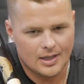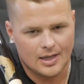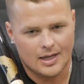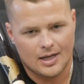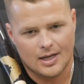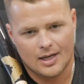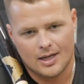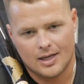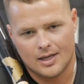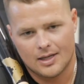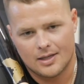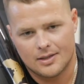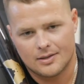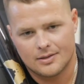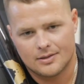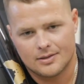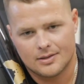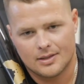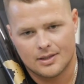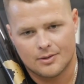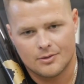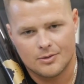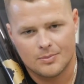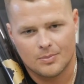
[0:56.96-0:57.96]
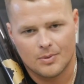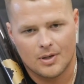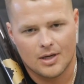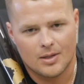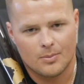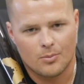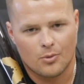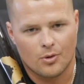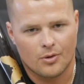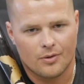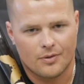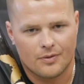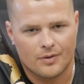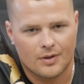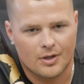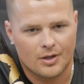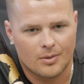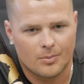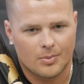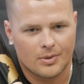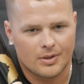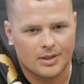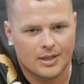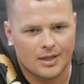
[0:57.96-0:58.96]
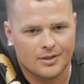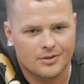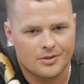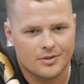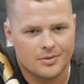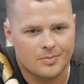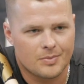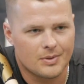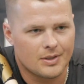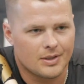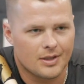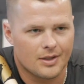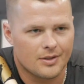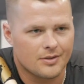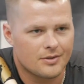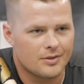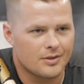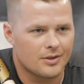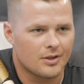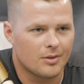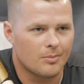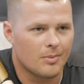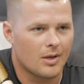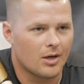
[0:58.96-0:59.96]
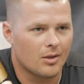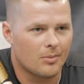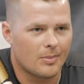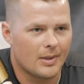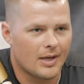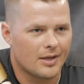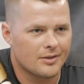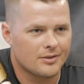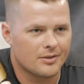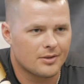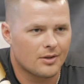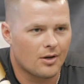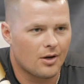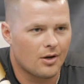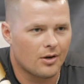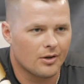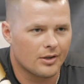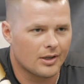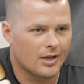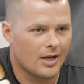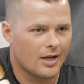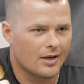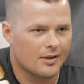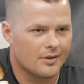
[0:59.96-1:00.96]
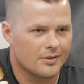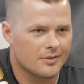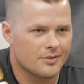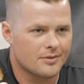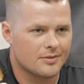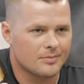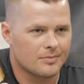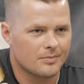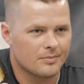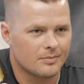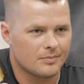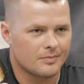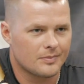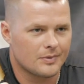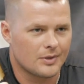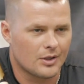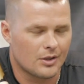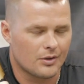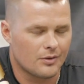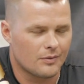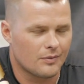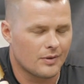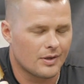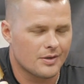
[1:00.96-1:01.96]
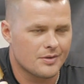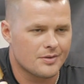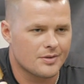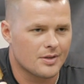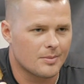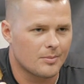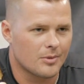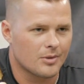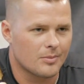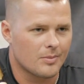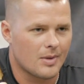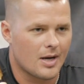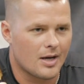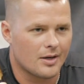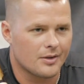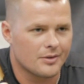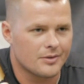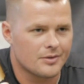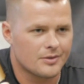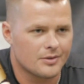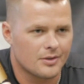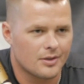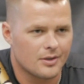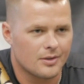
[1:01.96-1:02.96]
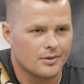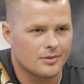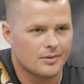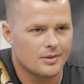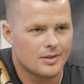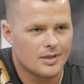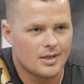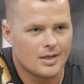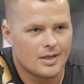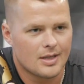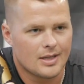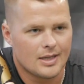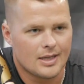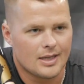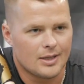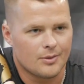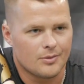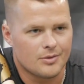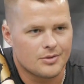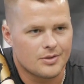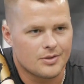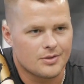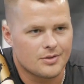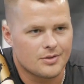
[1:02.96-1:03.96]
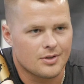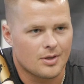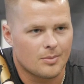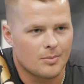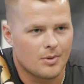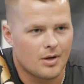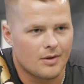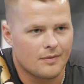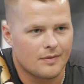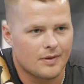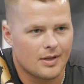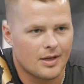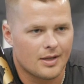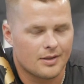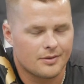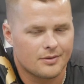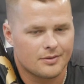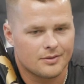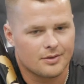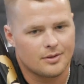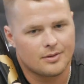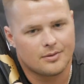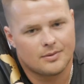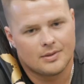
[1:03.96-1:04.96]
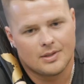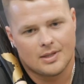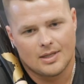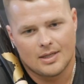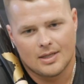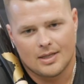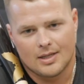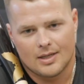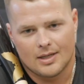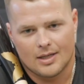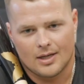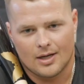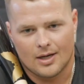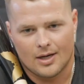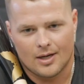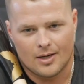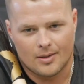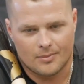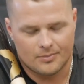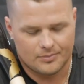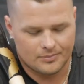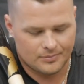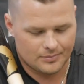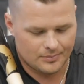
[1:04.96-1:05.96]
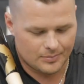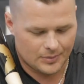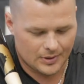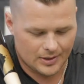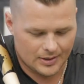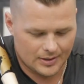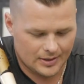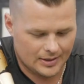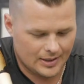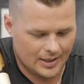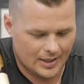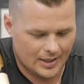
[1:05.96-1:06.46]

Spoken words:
and it was probably more thinner. But that's just because metal bats all are kind of this, they're very similar models, so it was something off that. So, but